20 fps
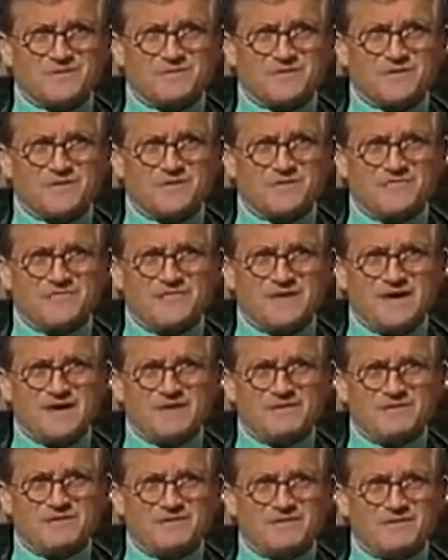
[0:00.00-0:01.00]
I mean, the
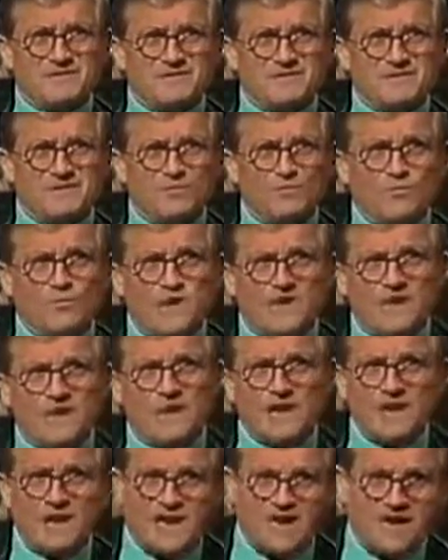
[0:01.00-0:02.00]
fact that when I
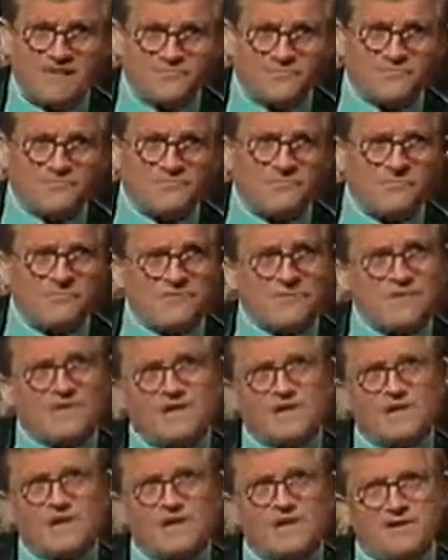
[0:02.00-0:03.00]
left
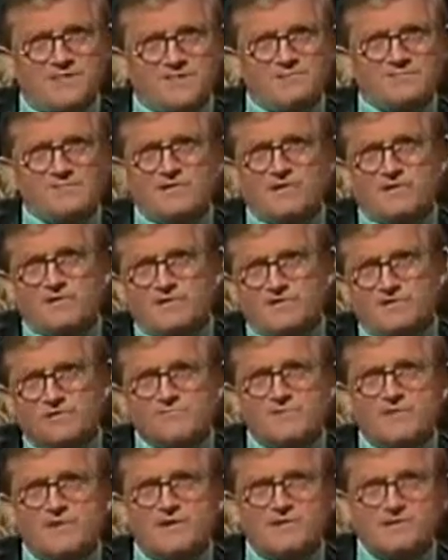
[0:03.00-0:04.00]
the Royal College
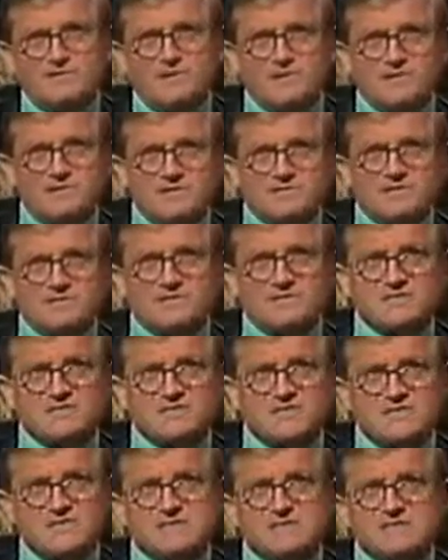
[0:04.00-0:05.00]
of Art, and I did
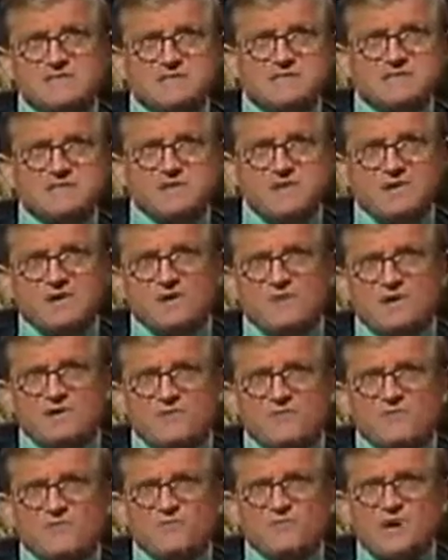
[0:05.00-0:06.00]
teach
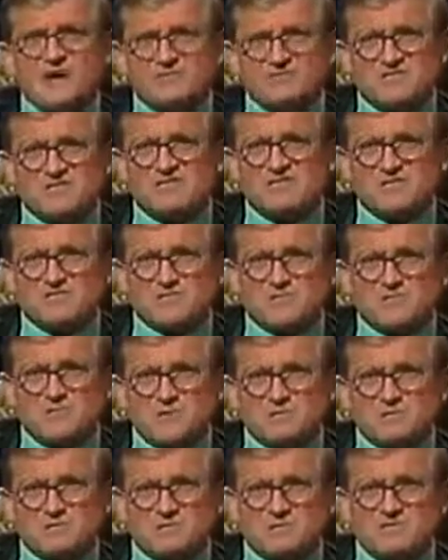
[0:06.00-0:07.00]
for about 6
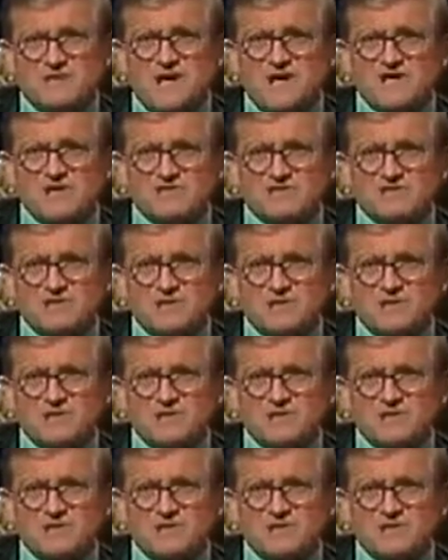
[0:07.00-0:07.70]
months etching.